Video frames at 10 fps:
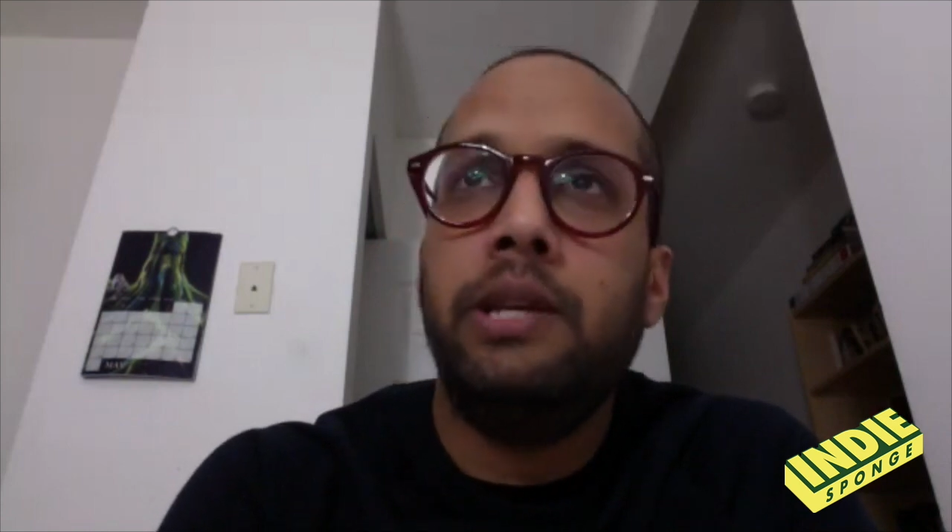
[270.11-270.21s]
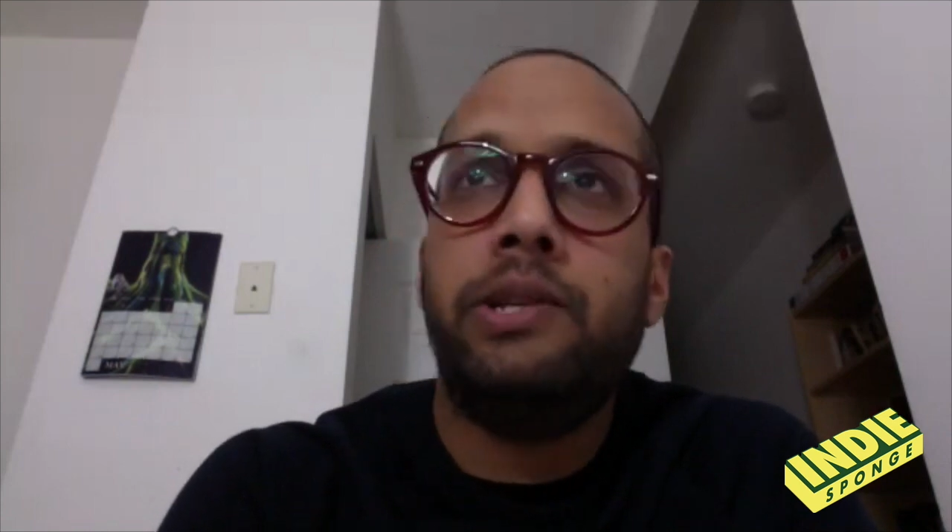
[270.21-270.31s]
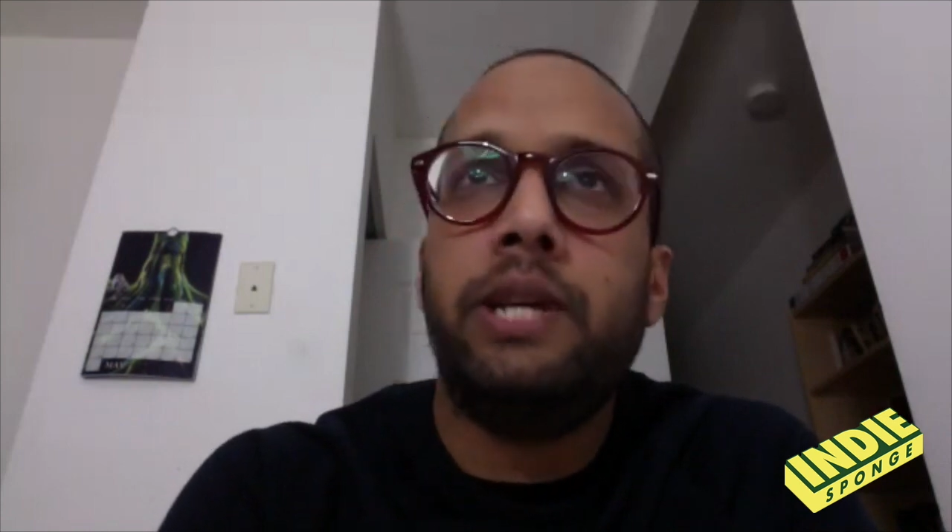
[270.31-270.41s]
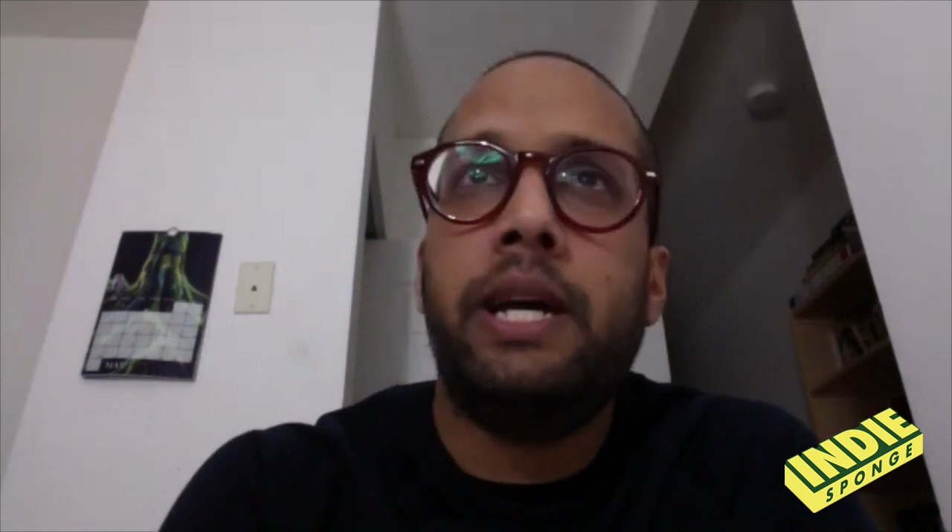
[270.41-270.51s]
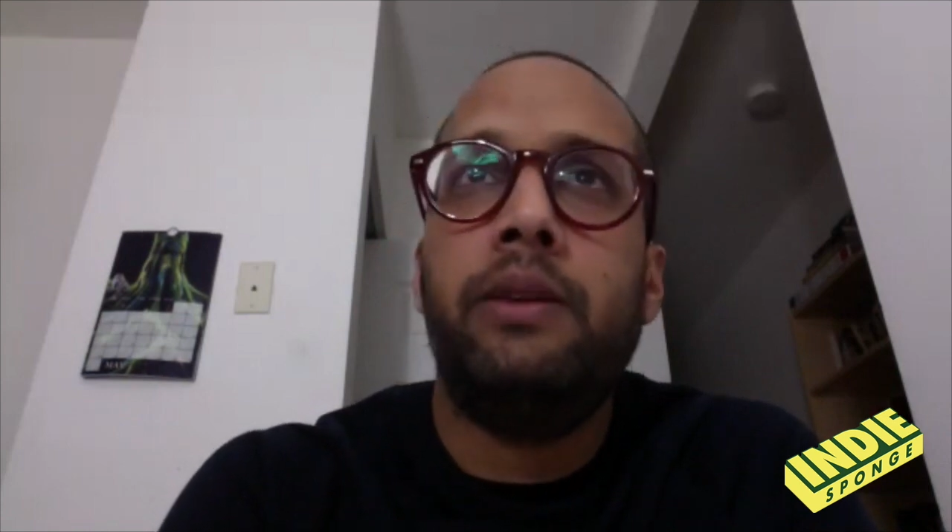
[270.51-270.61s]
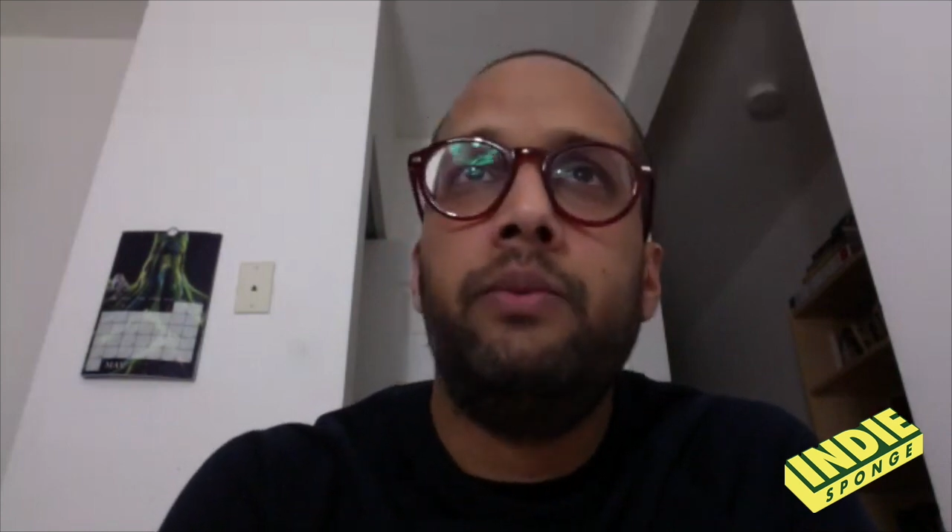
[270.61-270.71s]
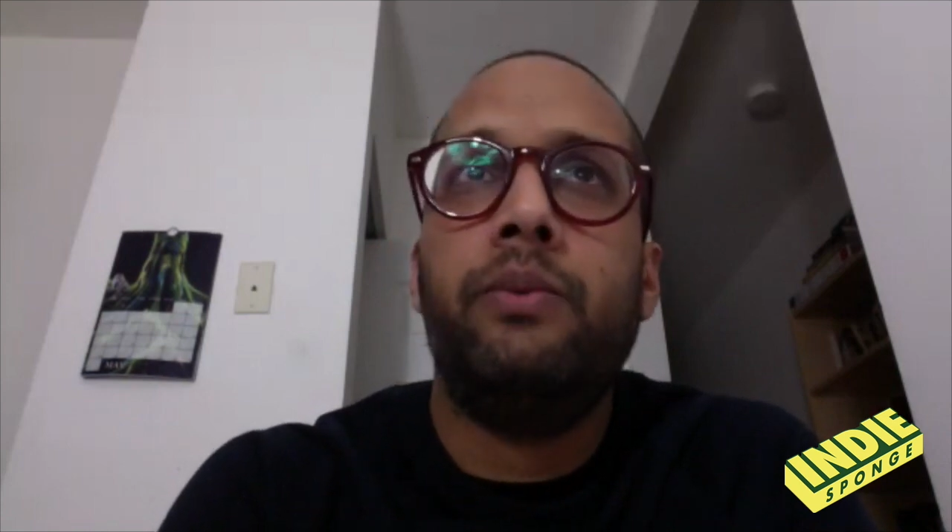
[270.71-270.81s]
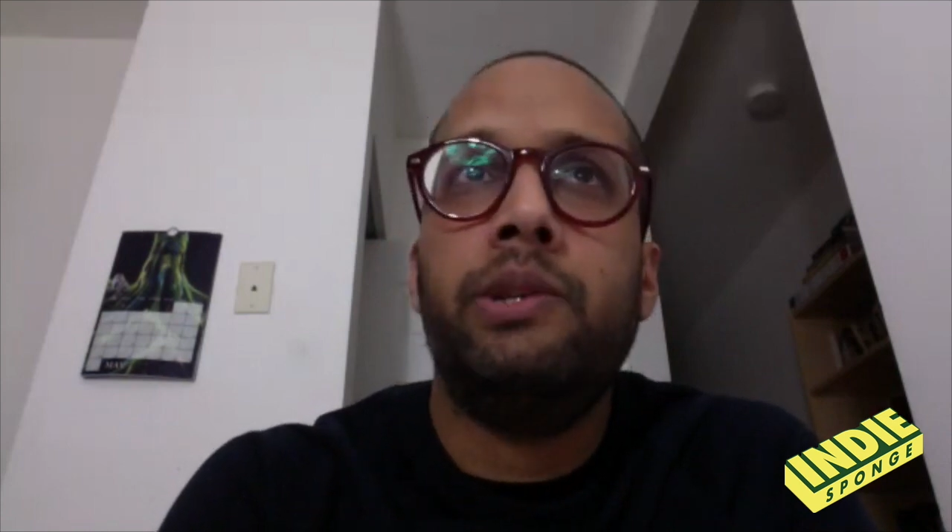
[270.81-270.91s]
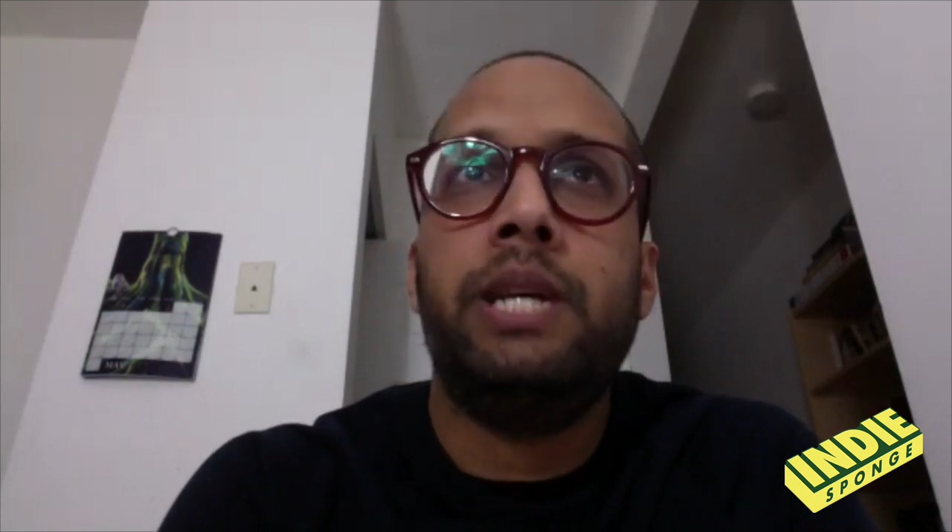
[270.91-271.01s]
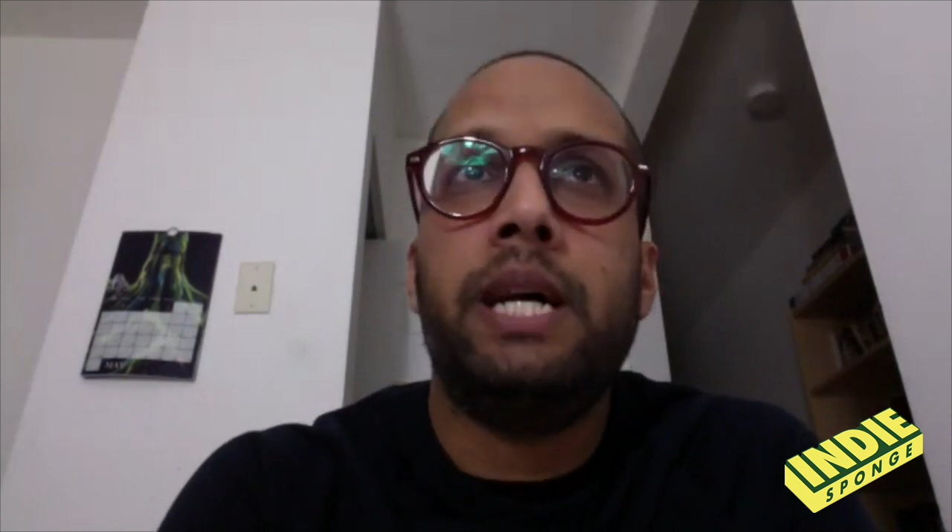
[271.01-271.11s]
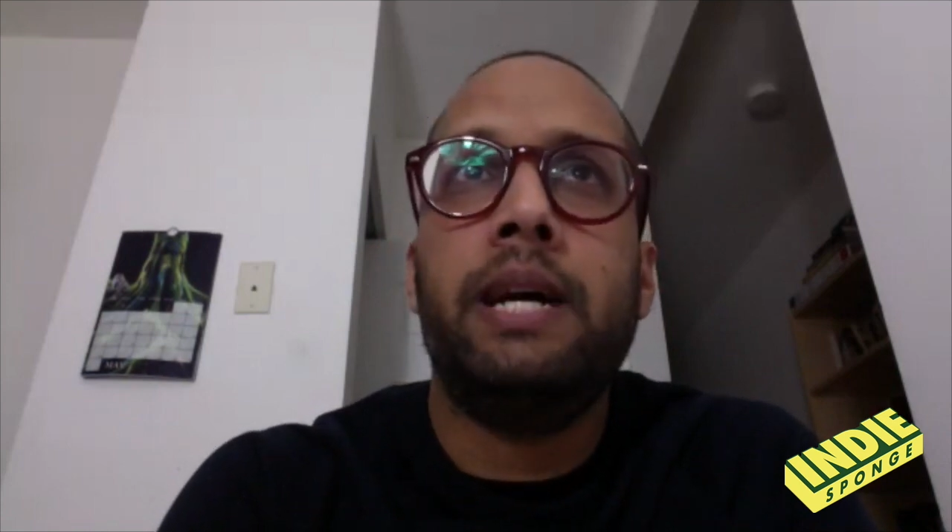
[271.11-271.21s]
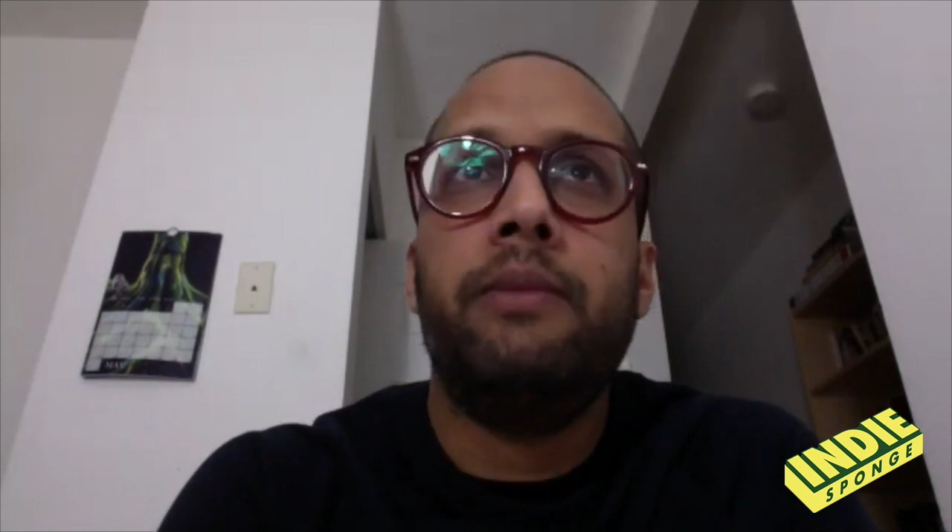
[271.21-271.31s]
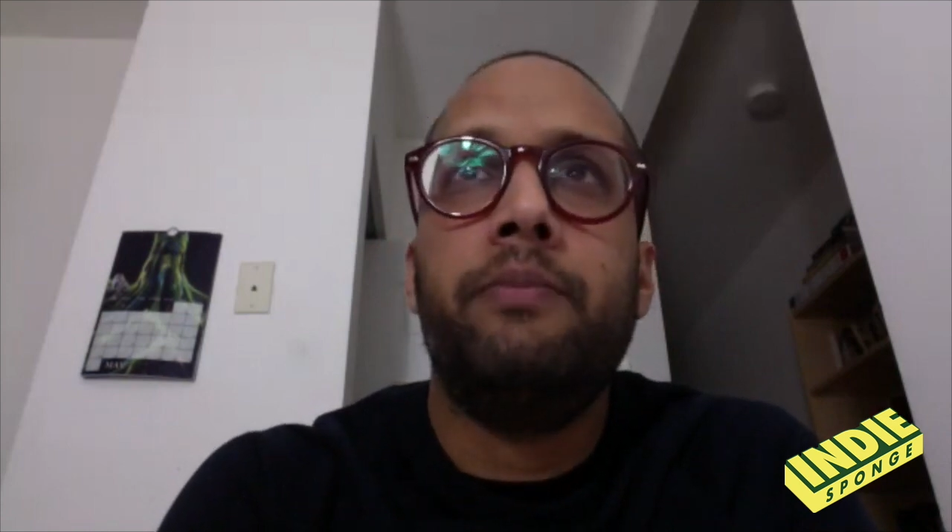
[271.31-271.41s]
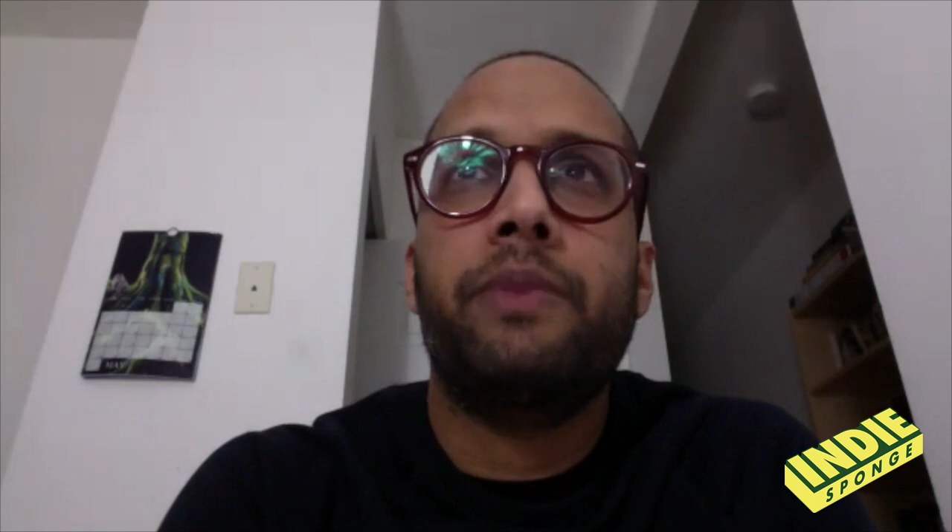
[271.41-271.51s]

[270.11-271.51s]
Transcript: said was that